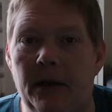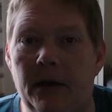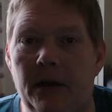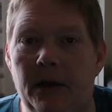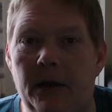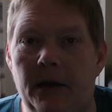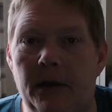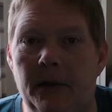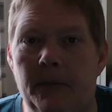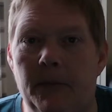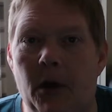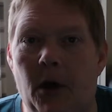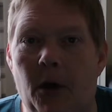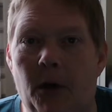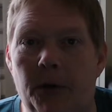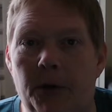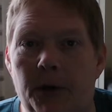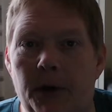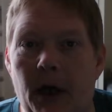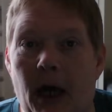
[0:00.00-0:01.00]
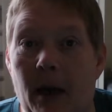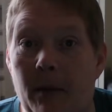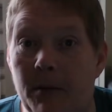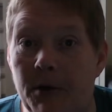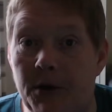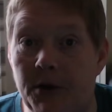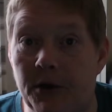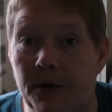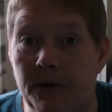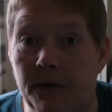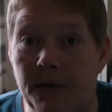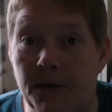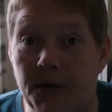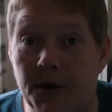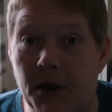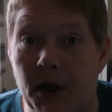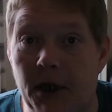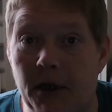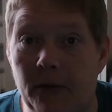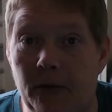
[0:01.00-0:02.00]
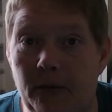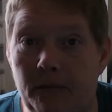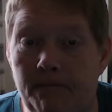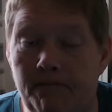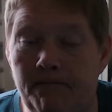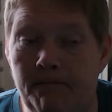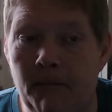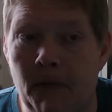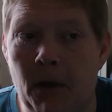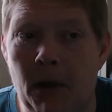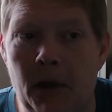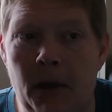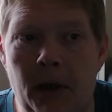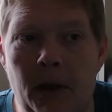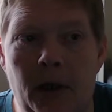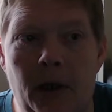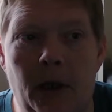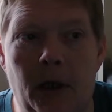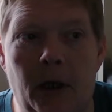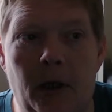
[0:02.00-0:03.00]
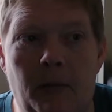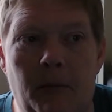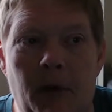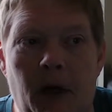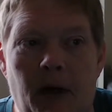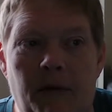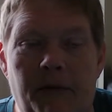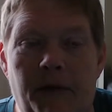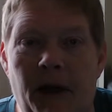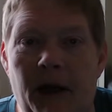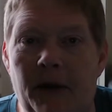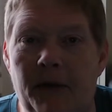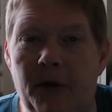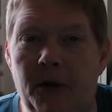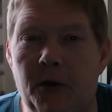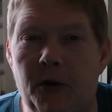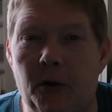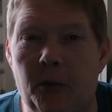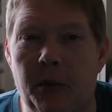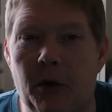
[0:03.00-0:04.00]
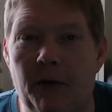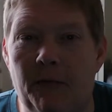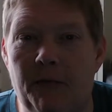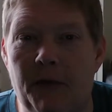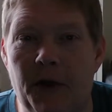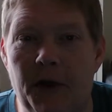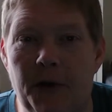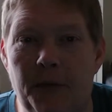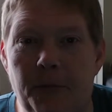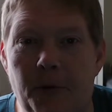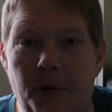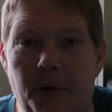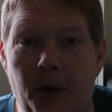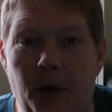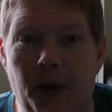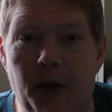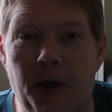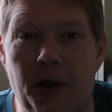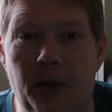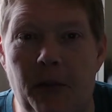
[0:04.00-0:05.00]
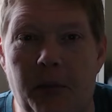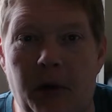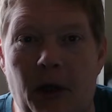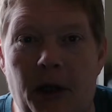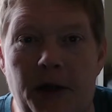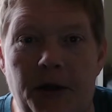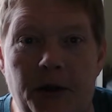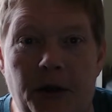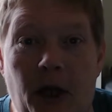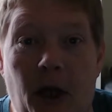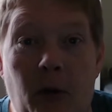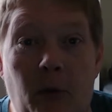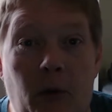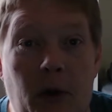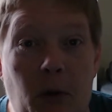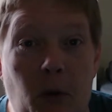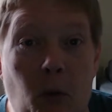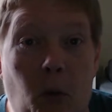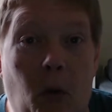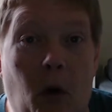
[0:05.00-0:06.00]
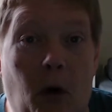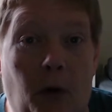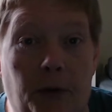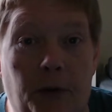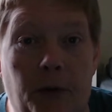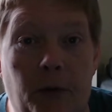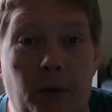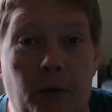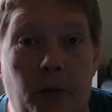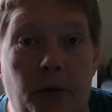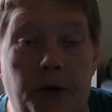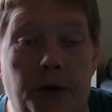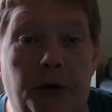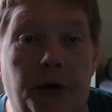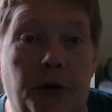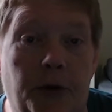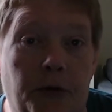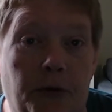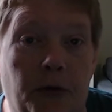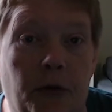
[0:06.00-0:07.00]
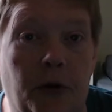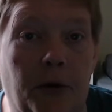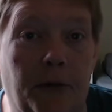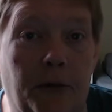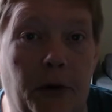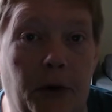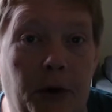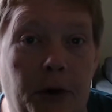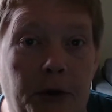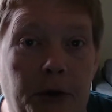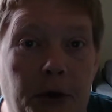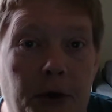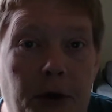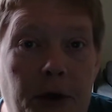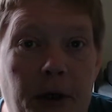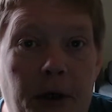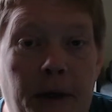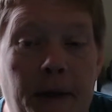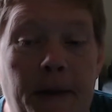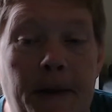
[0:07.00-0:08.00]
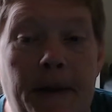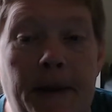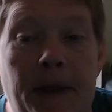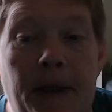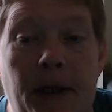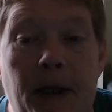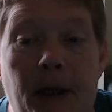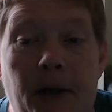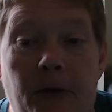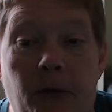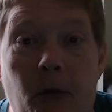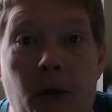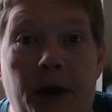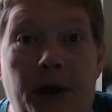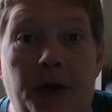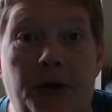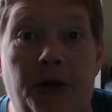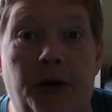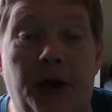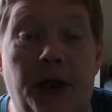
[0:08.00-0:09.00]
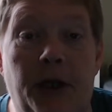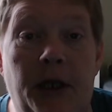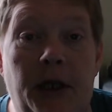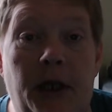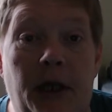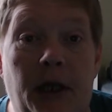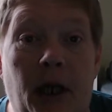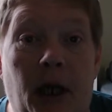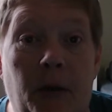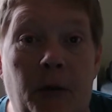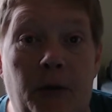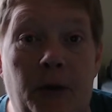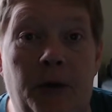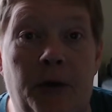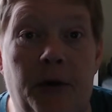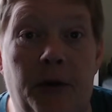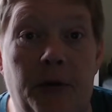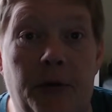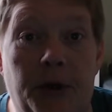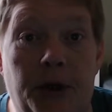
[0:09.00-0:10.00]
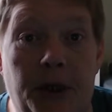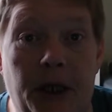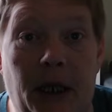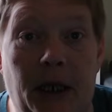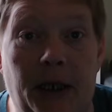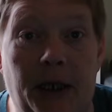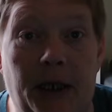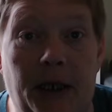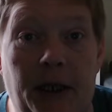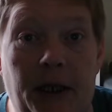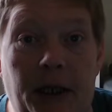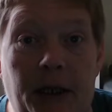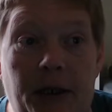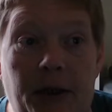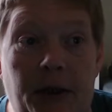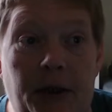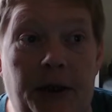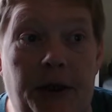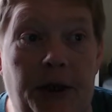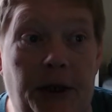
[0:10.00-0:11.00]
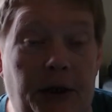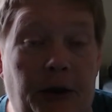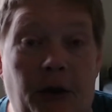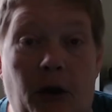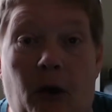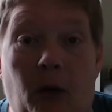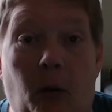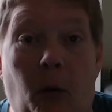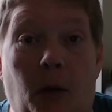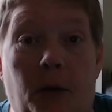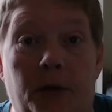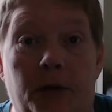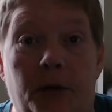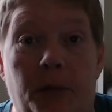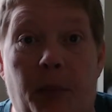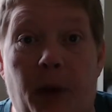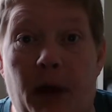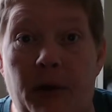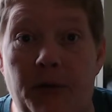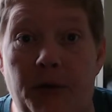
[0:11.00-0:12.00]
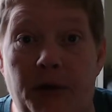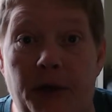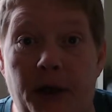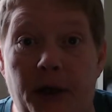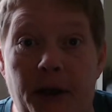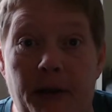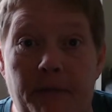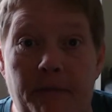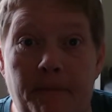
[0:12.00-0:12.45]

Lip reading: on Amazon for sale. I found a couple on Facebook Marketplace, and only one was the truck version, of which the owner that was selling it did not want to post it.